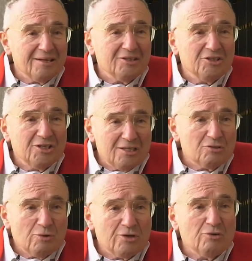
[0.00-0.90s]
a
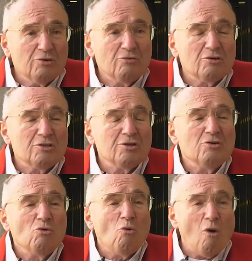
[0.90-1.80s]
Jesuit university.
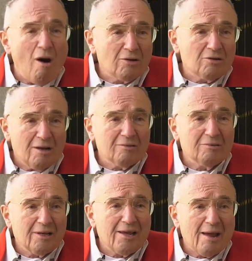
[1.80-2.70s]
You walked
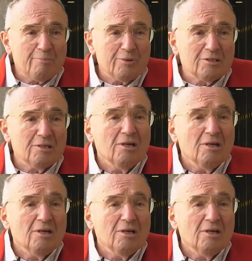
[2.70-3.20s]
onto campus,